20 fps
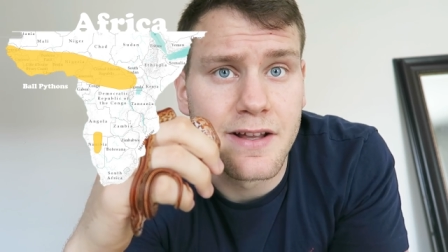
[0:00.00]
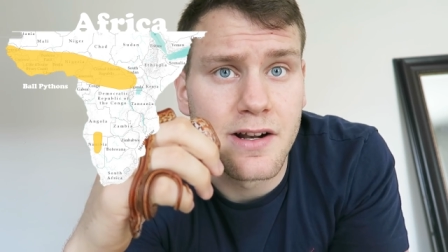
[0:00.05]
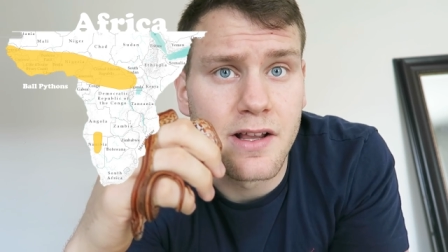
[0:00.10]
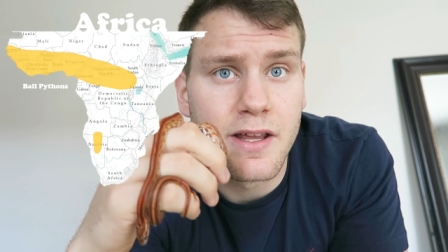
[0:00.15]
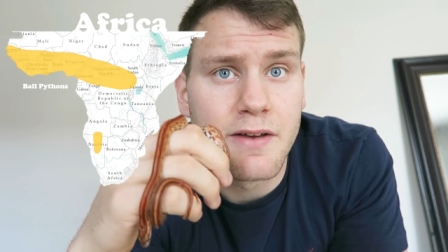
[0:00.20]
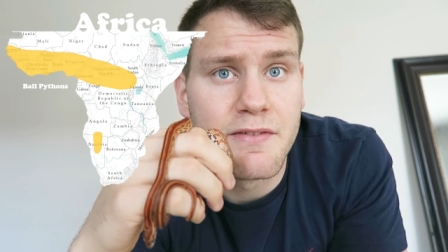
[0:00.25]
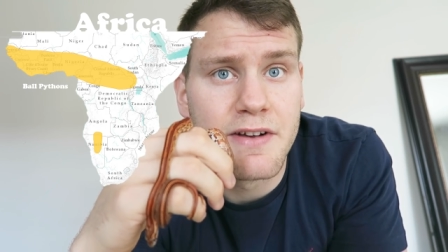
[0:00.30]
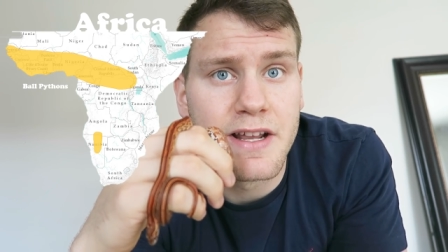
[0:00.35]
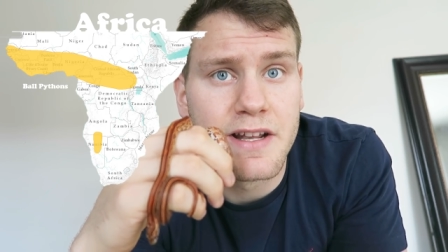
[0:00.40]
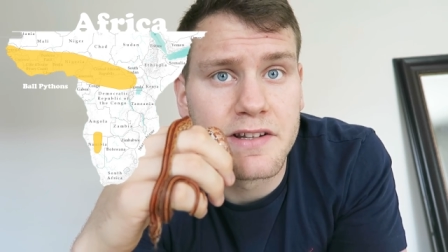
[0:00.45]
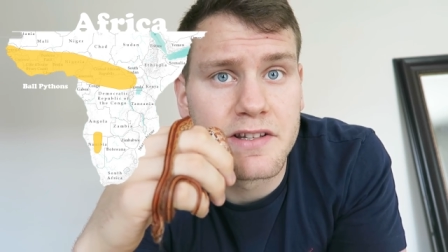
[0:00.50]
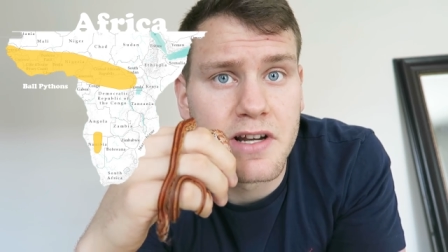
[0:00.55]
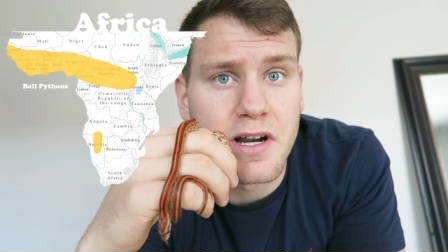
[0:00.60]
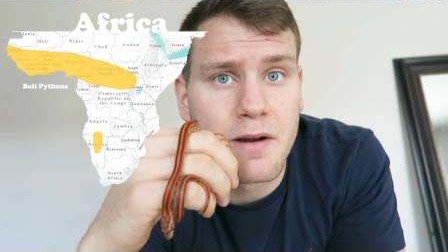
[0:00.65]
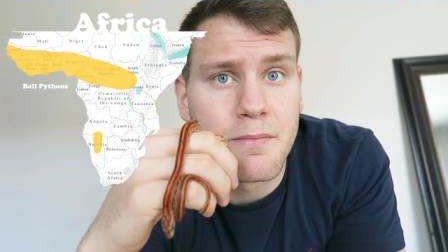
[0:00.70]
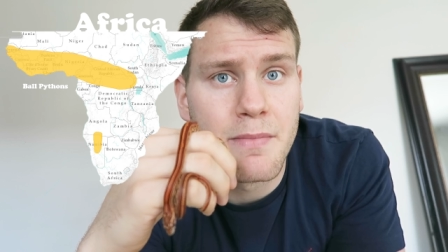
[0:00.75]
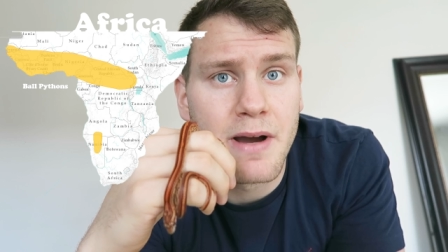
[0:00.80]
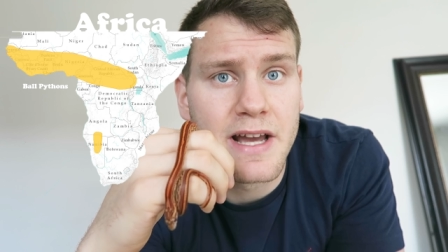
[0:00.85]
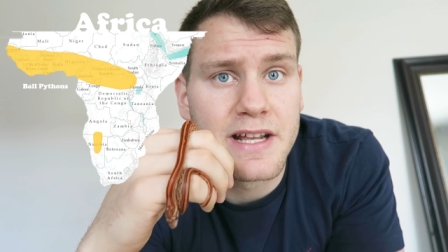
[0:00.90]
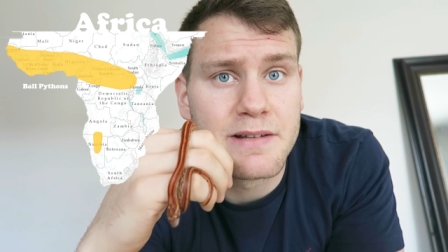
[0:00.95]
They're living in
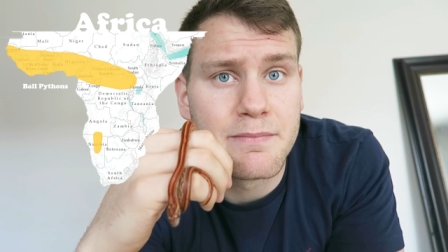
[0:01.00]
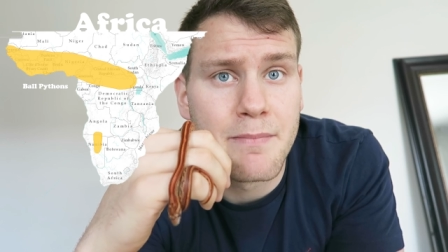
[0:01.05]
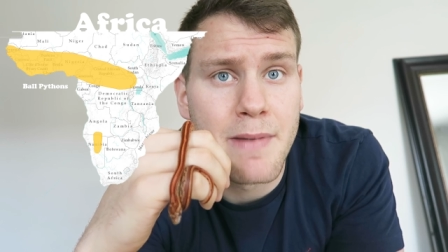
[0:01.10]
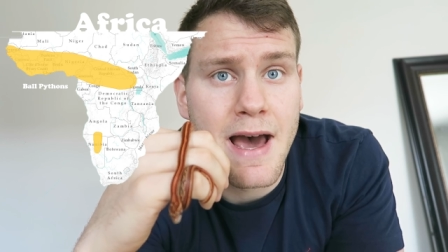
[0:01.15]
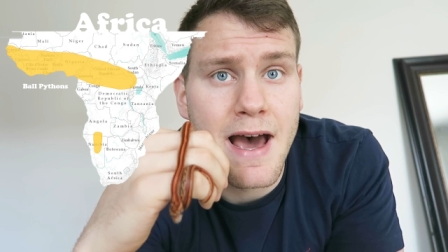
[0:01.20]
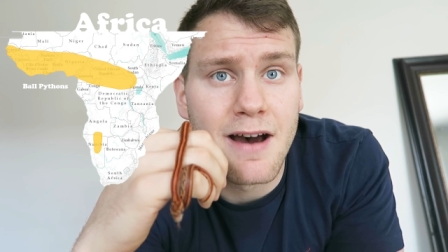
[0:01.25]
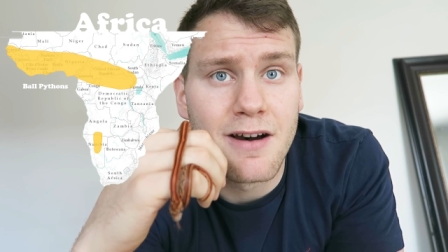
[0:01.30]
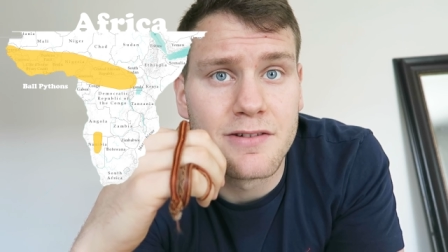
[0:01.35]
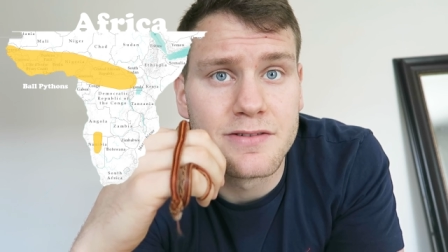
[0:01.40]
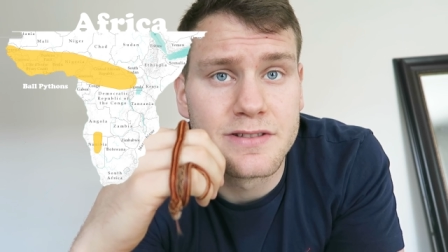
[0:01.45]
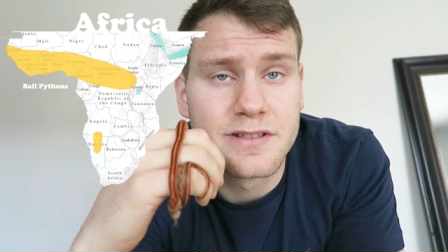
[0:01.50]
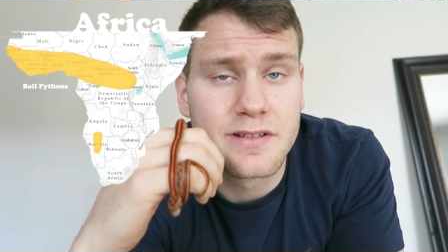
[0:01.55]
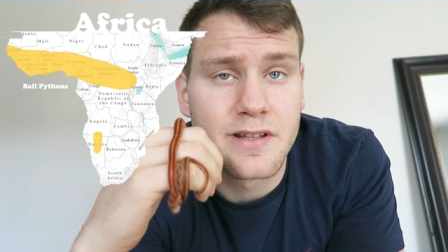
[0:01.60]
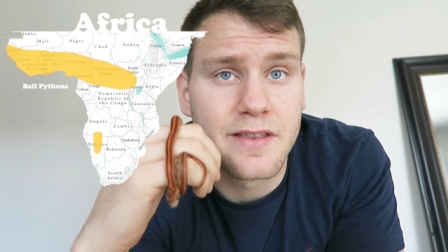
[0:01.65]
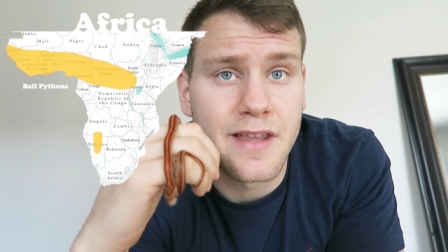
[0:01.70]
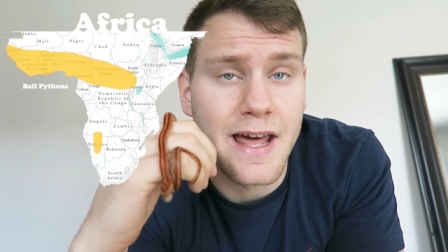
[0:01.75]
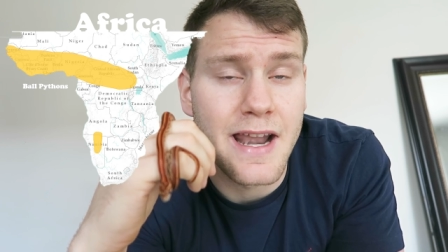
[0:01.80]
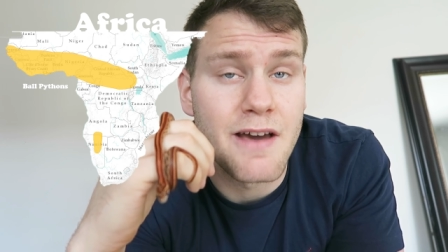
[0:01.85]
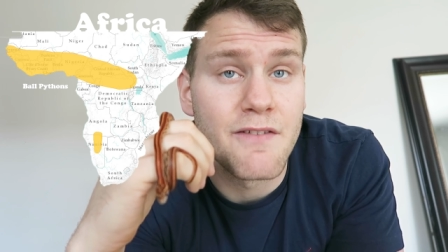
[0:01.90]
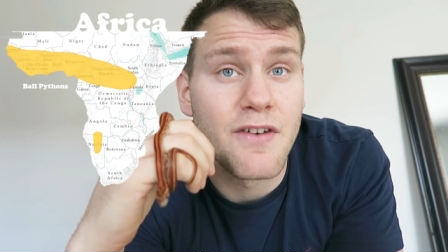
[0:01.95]
termite mounds
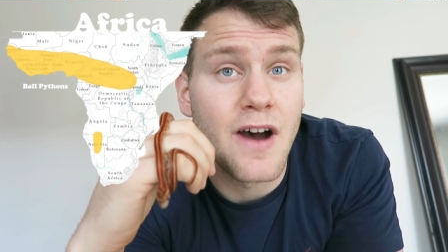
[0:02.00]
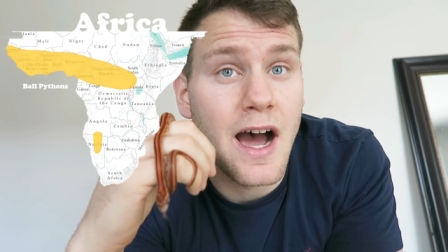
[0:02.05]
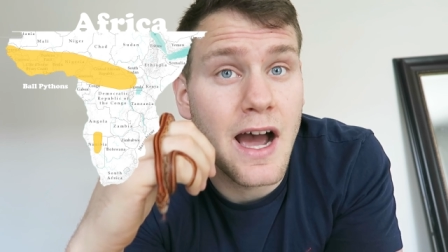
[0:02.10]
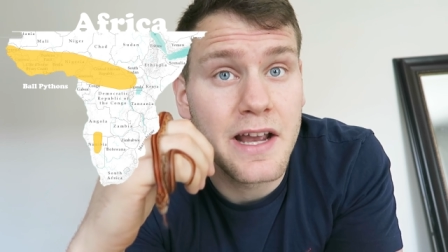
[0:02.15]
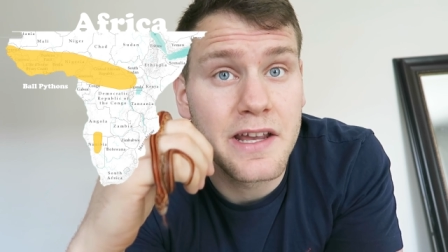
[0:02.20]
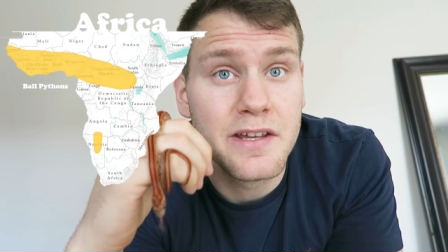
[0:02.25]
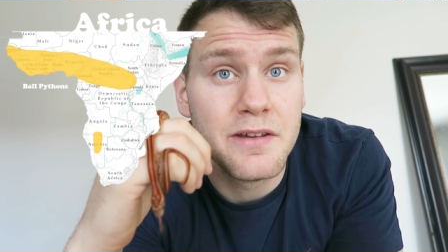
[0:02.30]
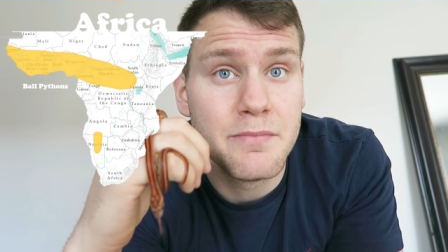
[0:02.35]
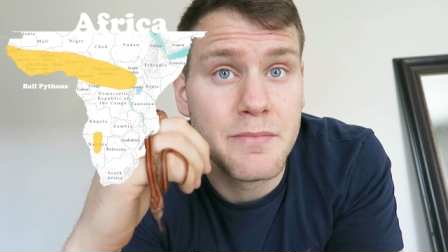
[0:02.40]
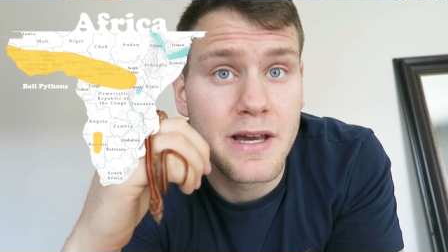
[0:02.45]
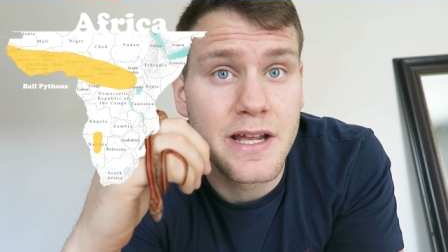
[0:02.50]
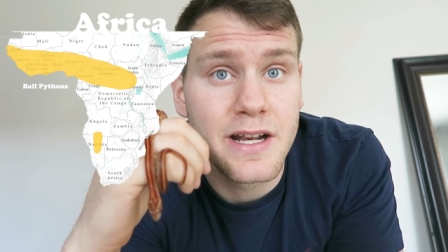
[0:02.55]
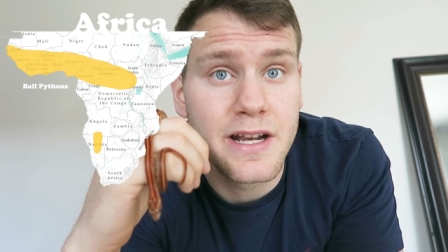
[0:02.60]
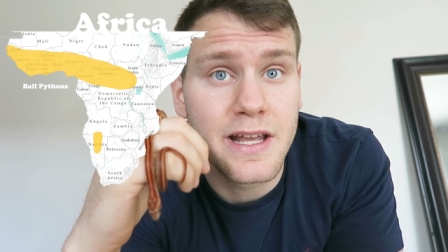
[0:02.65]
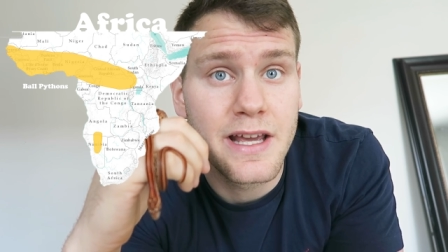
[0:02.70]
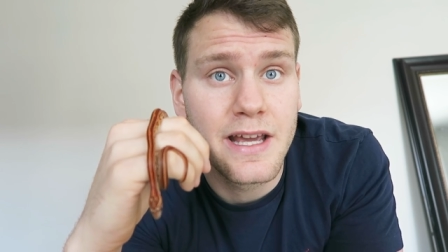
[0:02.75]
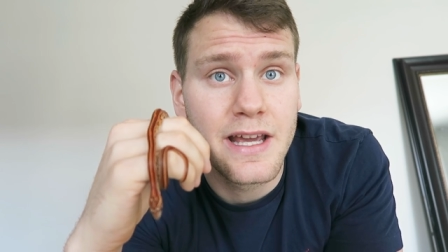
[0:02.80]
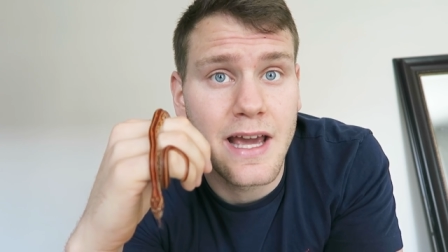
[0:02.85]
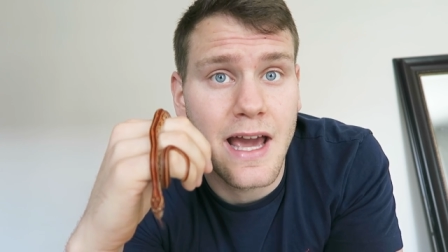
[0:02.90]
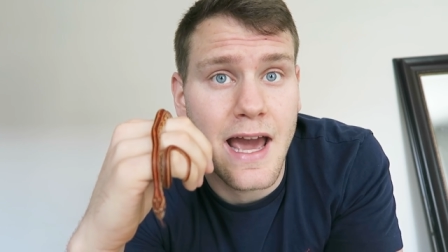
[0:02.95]
that have high
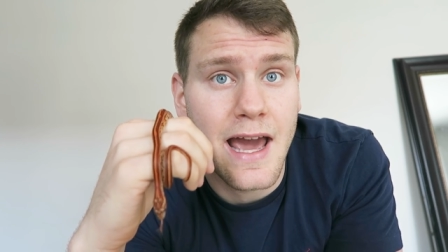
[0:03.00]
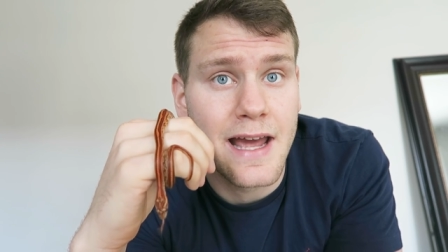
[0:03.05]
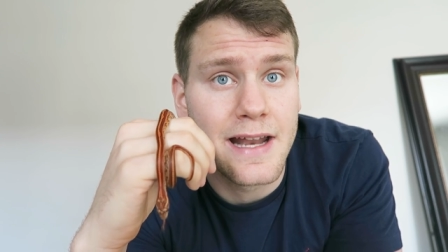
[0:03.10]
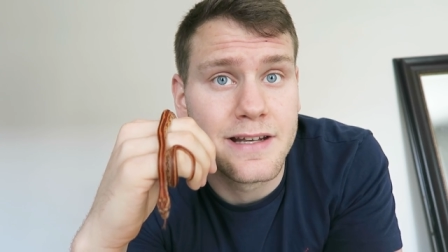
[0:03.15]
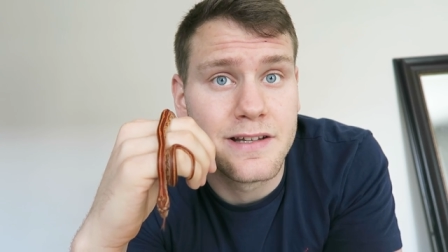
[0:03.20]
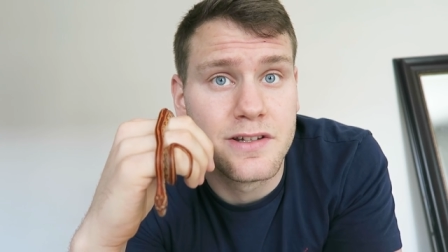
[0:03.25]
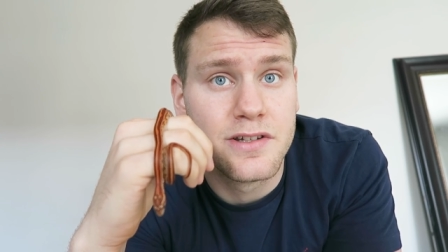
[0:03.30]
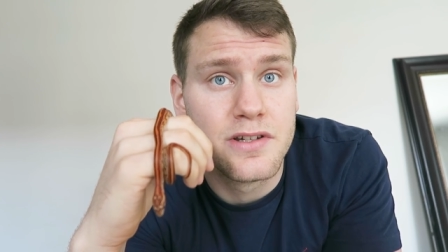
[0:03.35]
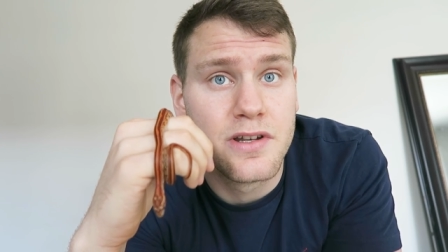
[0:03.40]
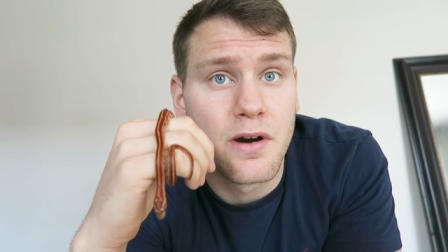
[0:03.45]
humidity and